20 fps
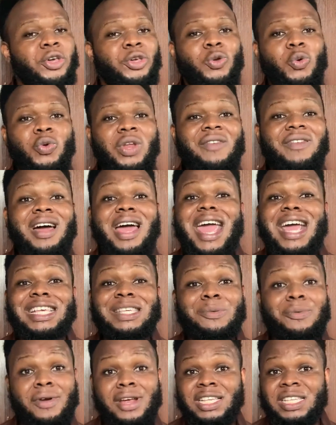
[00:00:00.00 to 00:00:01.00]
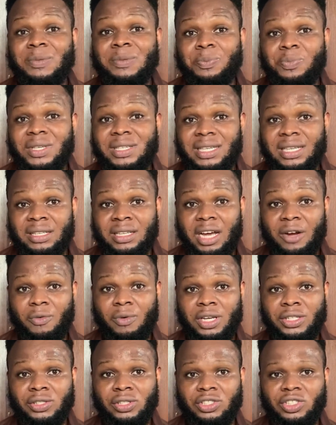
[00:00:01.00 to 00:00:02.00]
you will never experience peace in that
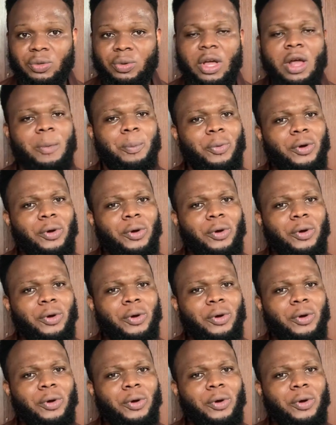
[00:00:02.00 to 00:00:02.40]
relationship.